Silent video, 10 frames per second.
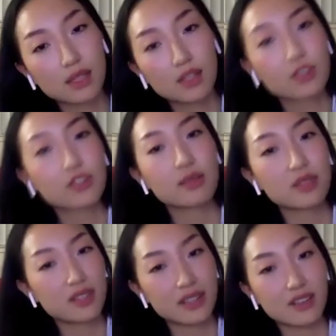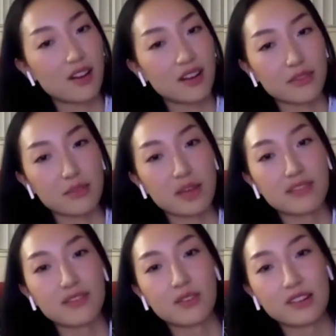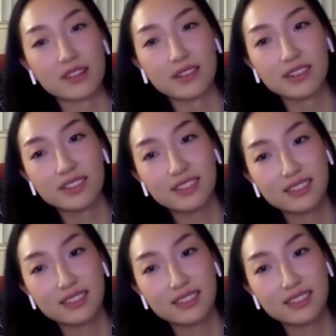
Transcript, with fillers: your dreams are like not even metaphorical